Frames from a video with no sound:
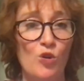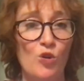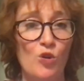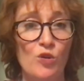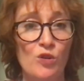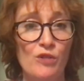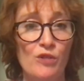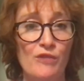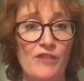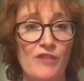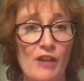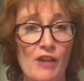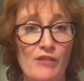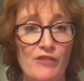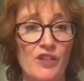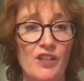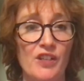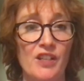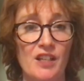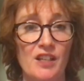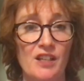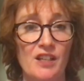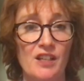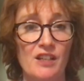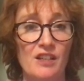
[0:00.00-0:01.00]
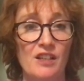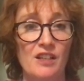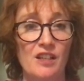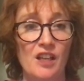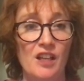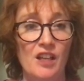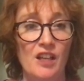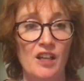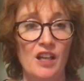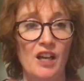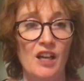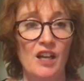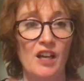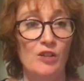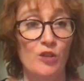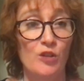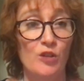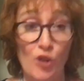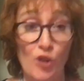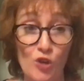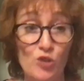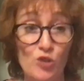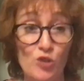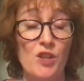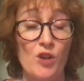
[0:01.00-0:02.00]
of Africa,
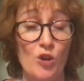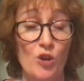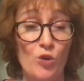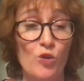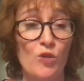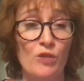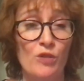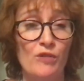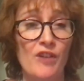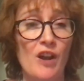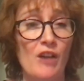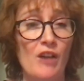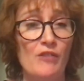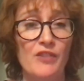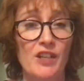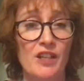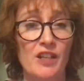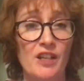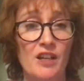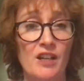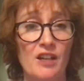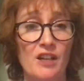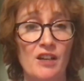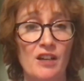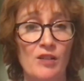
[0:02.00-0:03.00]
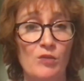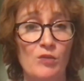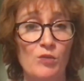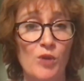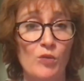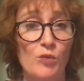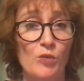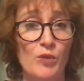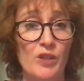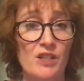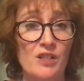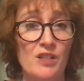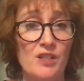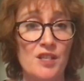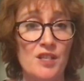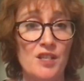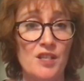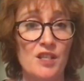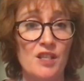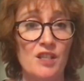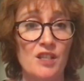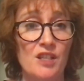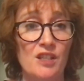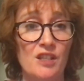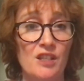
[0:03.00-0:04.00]
across the Horn of Africa, what we are
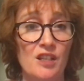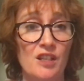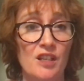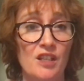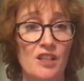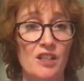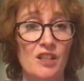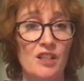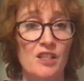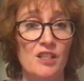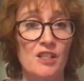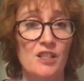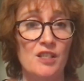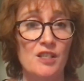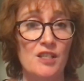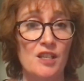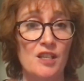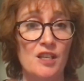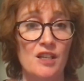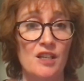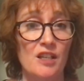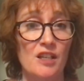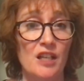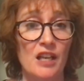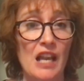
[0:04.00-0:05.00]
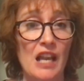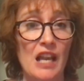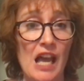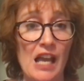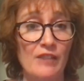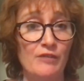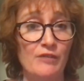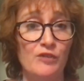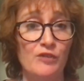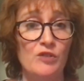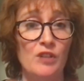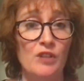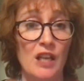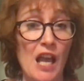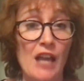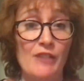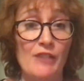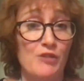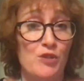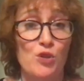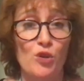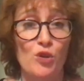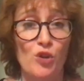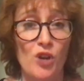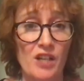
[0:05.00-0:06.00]
seeing is
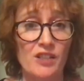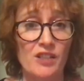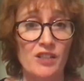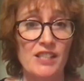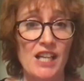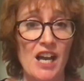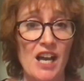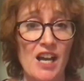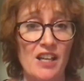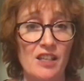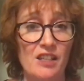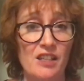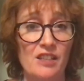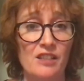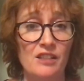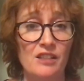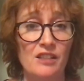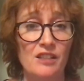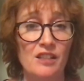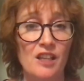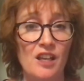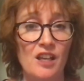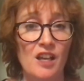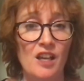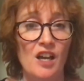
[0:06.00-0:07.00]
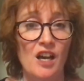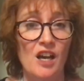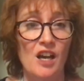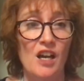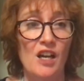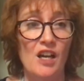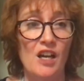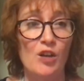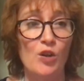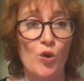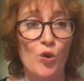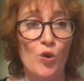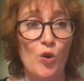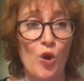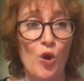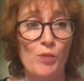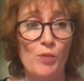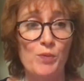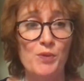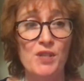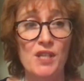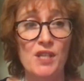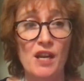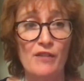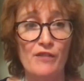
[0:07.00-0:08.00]
livestock are dying,
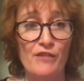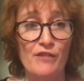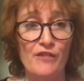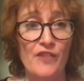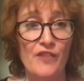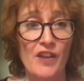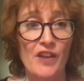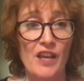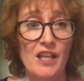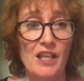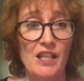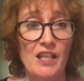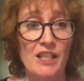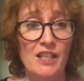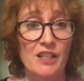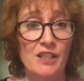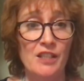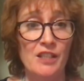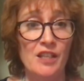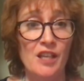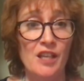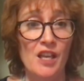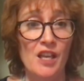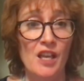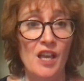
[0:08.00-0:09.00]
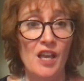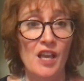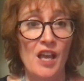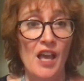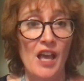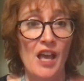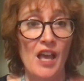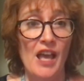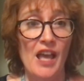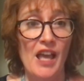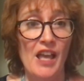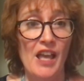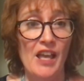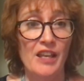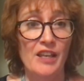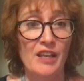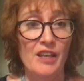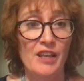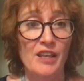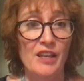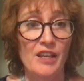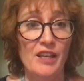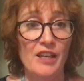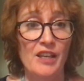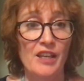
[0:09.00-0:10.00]
crops are failing,
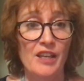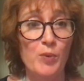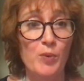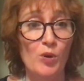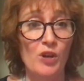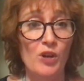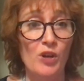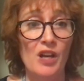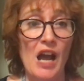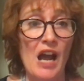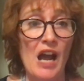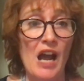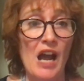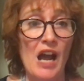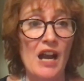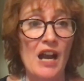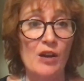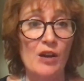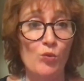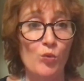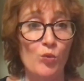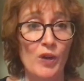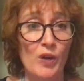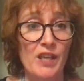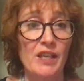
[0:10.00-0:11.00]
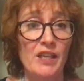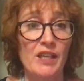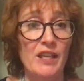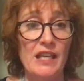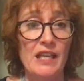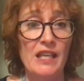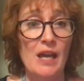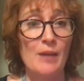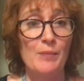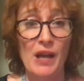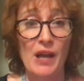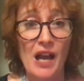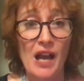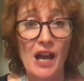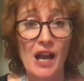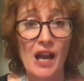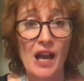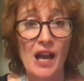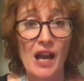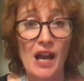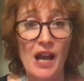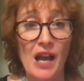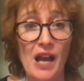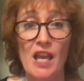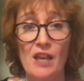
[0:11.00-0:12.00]
and people are waking up
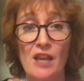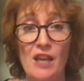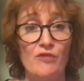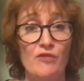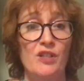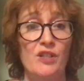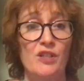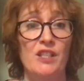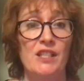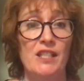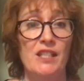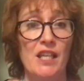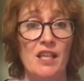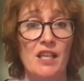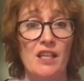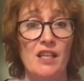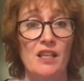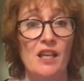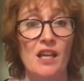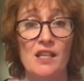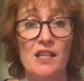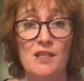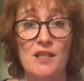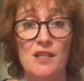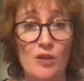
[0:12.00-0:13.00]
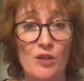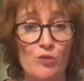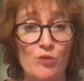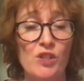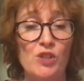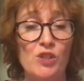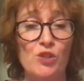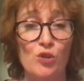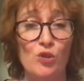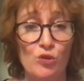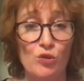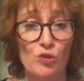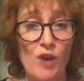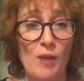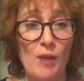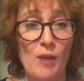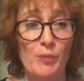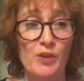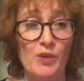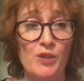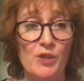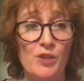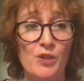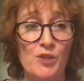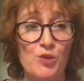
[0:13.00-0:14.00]
hungry every day as the region
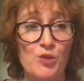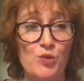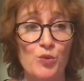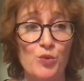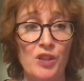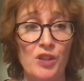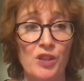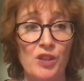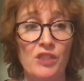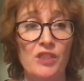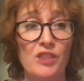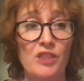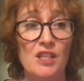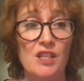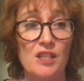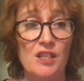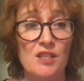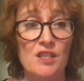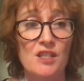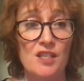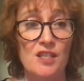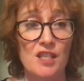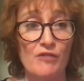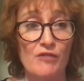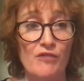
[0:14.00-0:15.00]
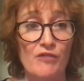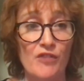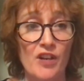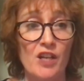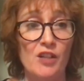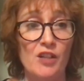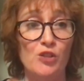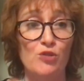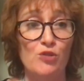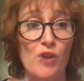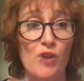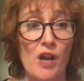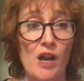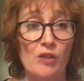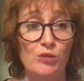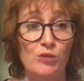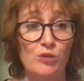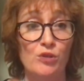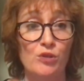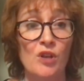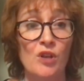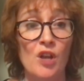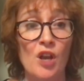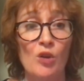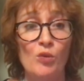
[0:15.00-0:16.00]
grapples with this severe drought,
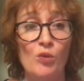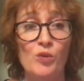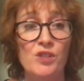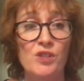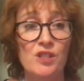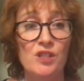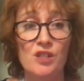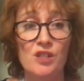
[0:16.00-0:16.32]
which is